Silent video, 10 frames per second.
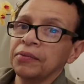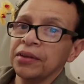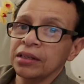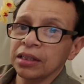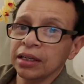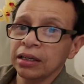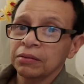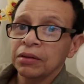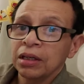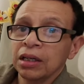of things I
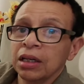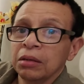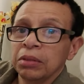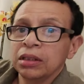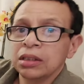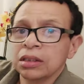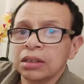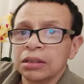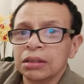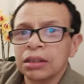have. But
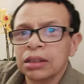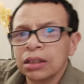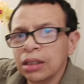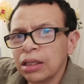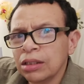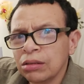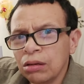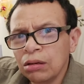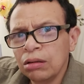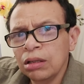listen, it's
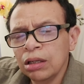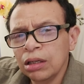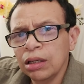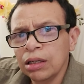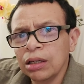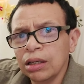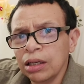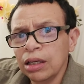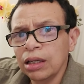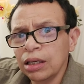all
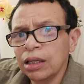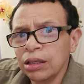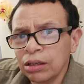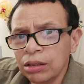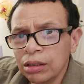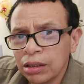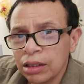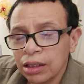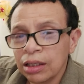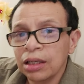in good.
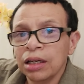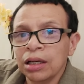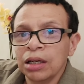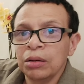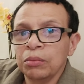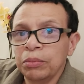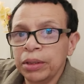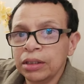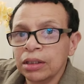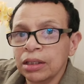
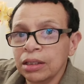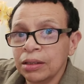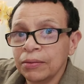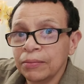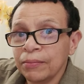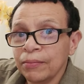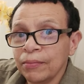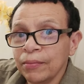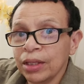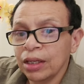But
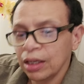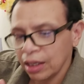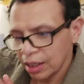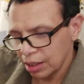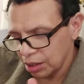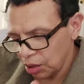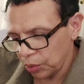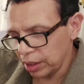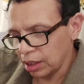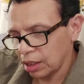
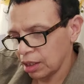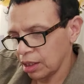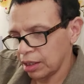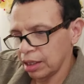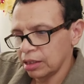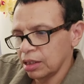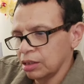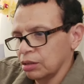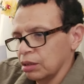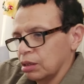knowing that
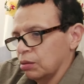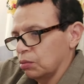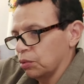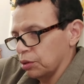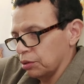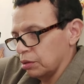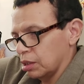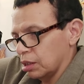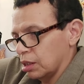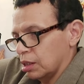such a word